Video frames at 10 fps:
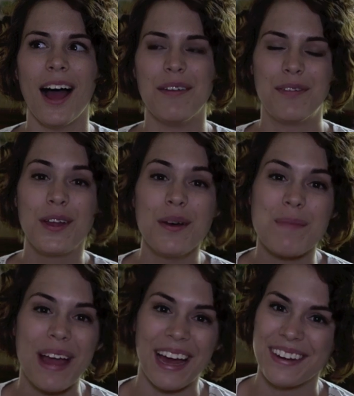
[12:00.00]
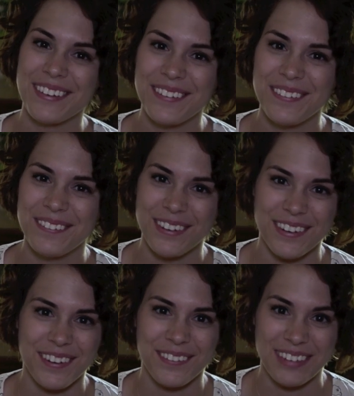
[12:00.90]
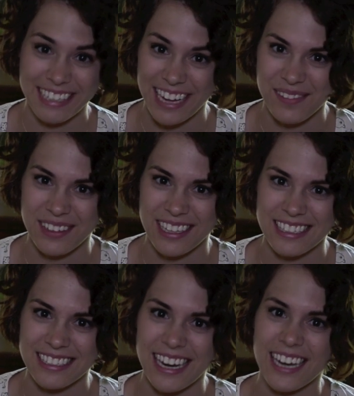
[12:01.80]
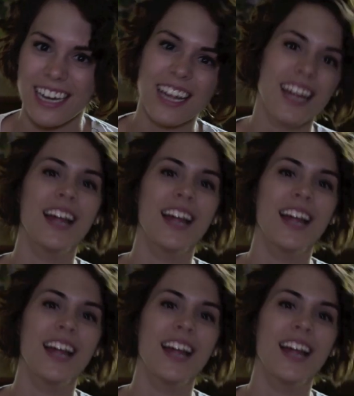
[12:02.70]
I feel bad for being happy that he's dead.